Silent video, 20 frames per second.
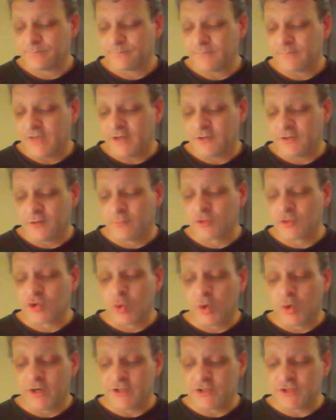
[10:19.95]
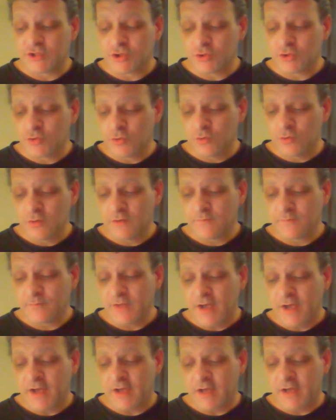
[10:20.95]
At number 22,
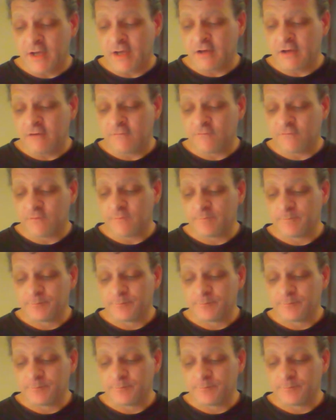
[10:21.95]
I have